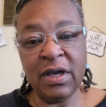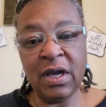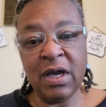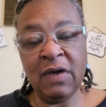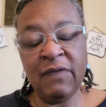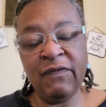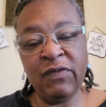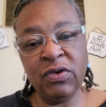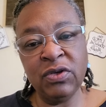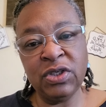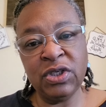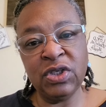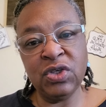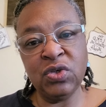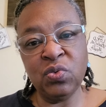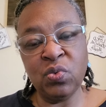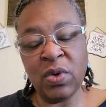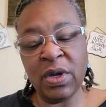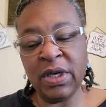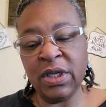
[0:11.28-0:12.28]

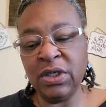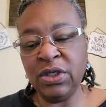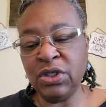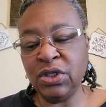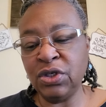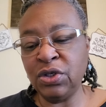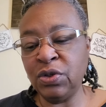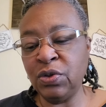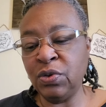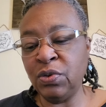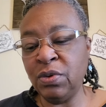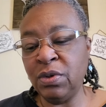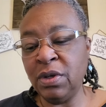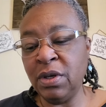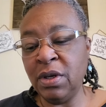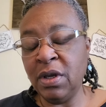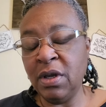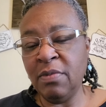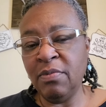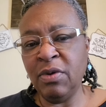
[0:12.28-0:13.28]
verses 1 and 2,
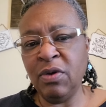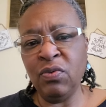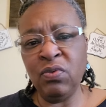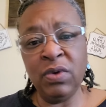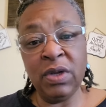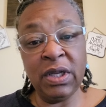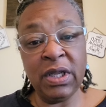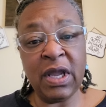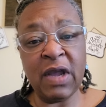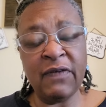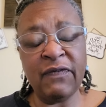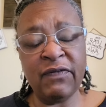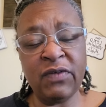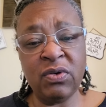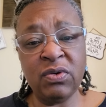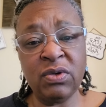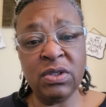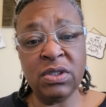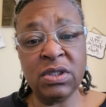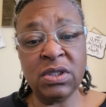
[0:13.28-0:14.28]
but really I
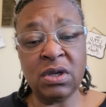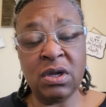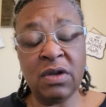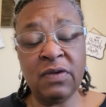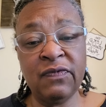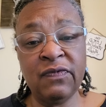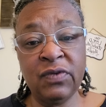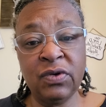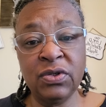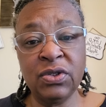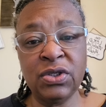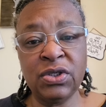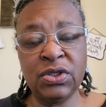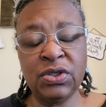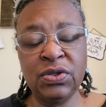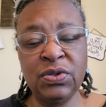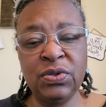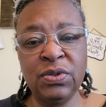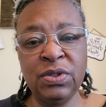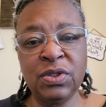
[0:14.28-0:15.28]
focused on verse
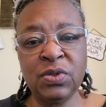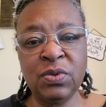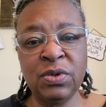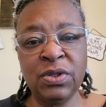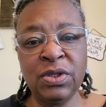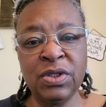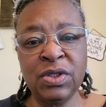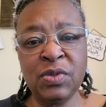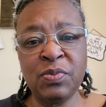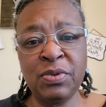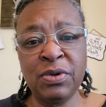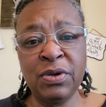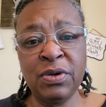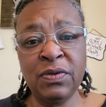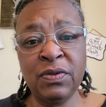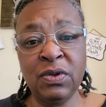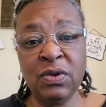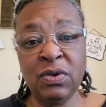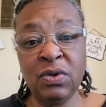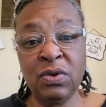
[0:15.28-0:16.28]
2 is where the Spirit
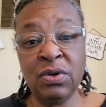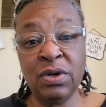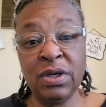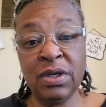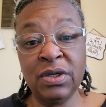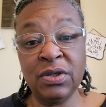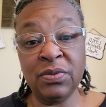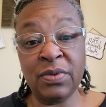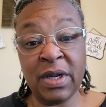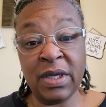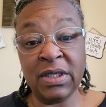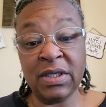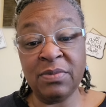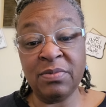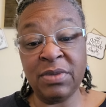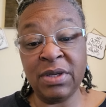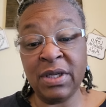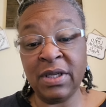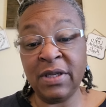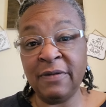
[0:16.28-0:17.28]
of the Lord
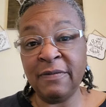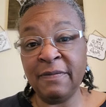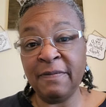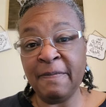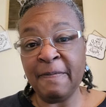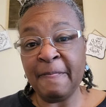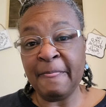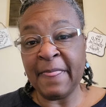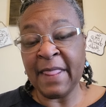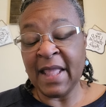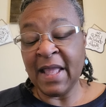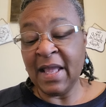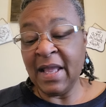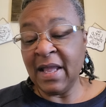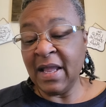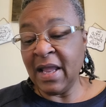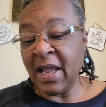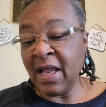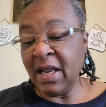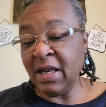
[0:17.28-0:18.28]
directed me.
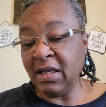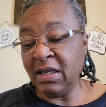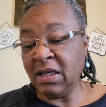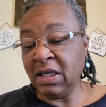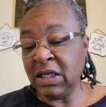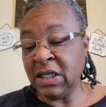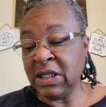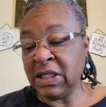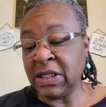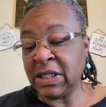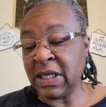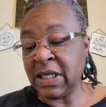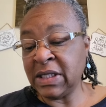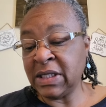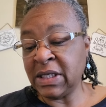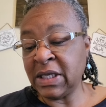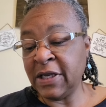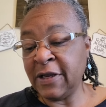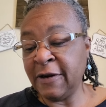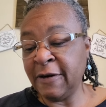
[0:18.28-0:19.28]
And look, it
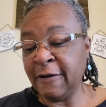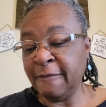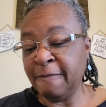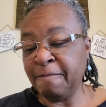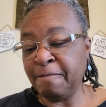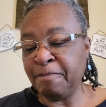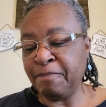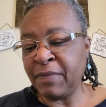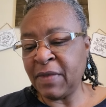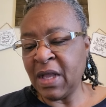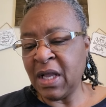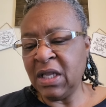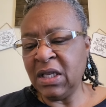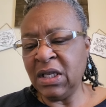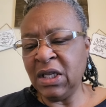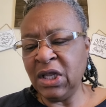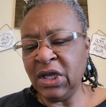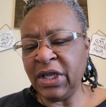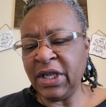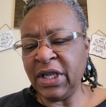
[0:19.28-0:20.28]
says here,
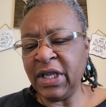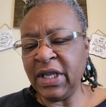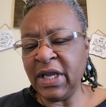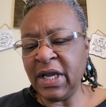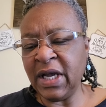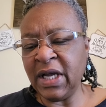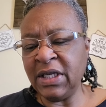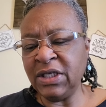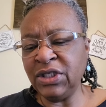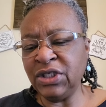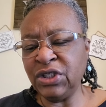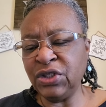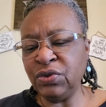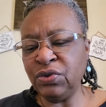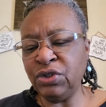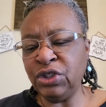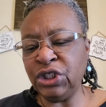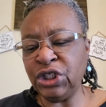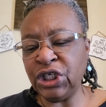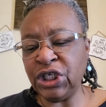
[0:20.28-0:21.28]
looking unto
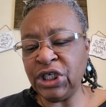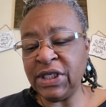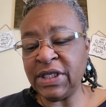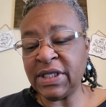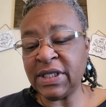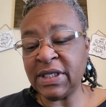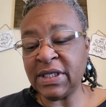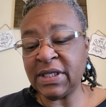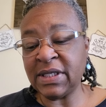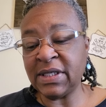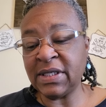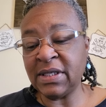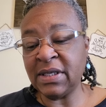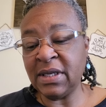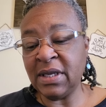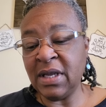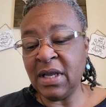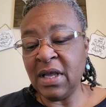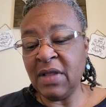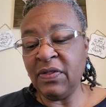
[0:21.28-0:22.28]
Jesus,
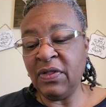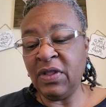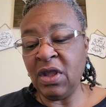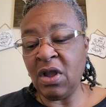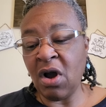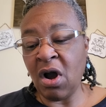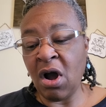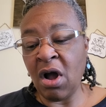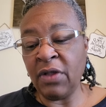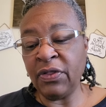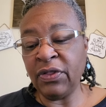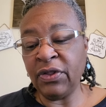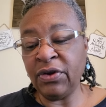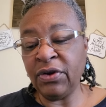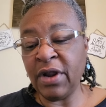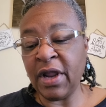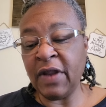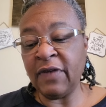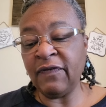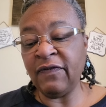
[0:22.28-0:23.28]
the author
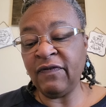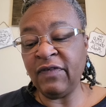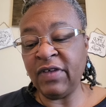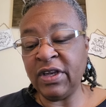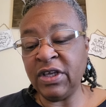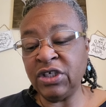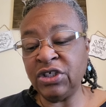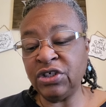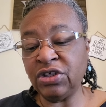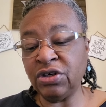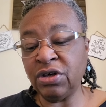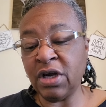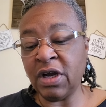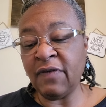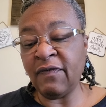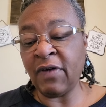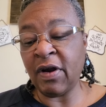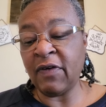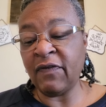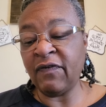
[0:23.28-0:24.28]
and finisher
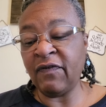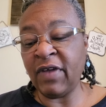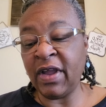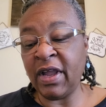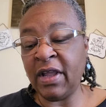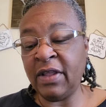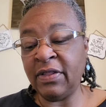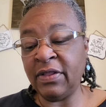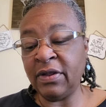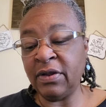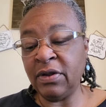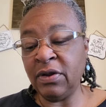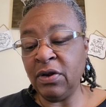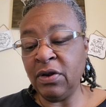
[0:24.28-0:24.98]
of our faith,